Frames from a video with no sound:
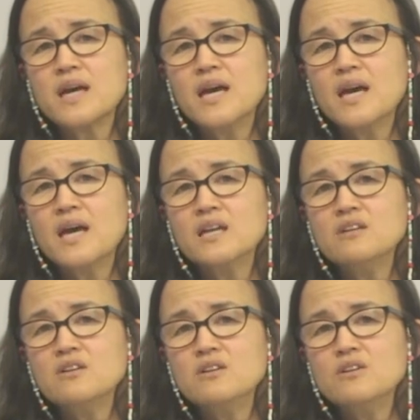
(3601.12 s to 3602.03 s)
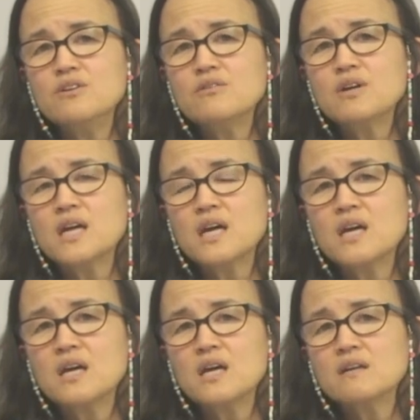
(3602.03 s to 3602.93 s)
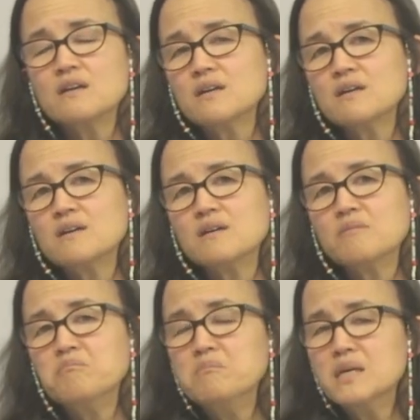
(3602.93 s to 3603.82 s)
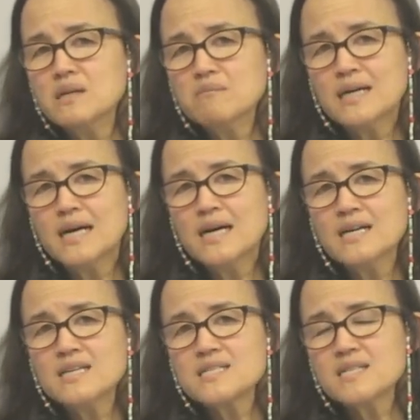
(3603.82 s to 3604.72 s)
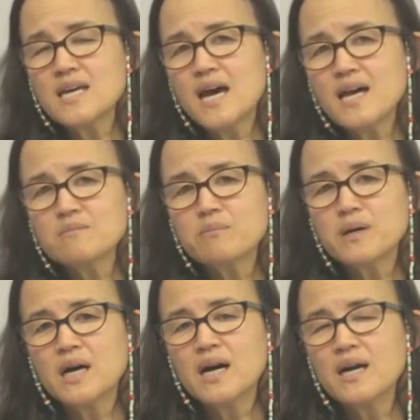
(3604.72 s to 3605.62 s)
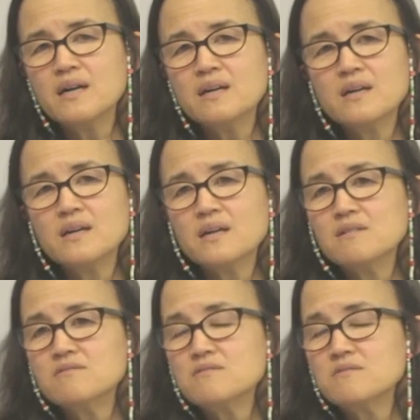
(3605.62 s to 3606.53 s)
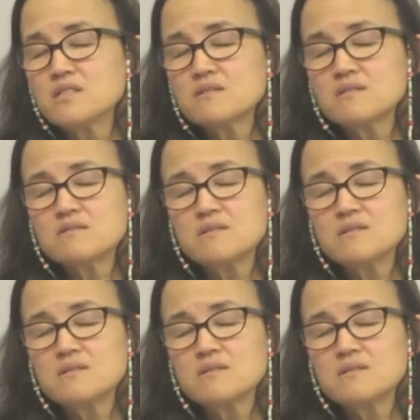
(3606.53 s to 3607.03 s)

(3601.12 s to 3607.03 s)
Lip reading: and you can minimize that by just